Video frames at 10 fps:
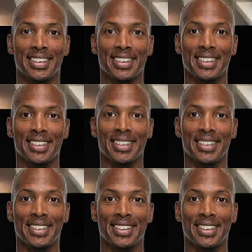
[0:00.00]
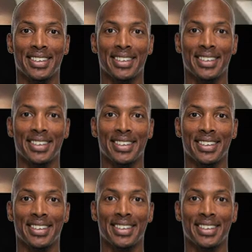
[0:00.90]

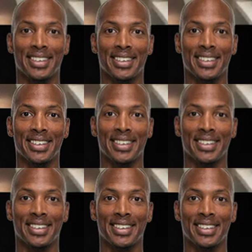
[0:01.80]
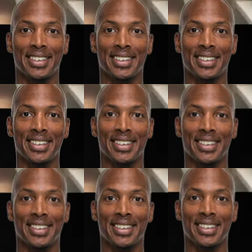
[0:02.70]

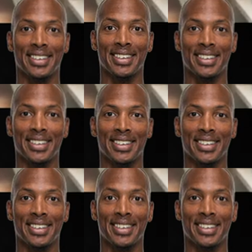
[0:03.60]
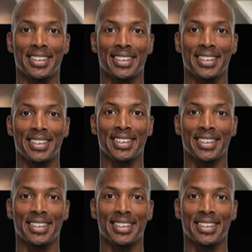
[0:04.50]
(not speaking)